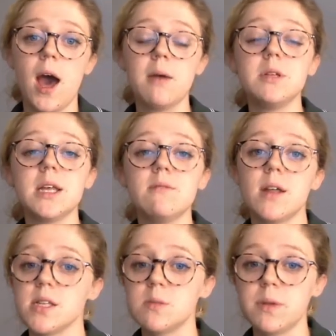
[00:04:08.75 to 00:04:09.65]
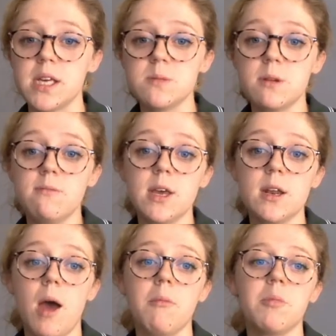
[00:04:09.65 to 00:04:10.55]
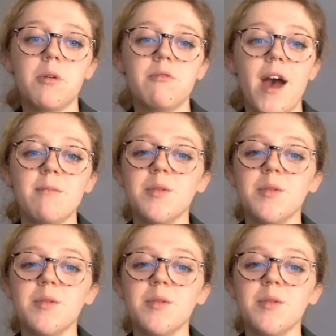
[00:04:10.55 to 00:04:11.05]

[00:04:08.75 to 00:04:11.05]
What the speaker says: I believe that this placement in Vietnam will provide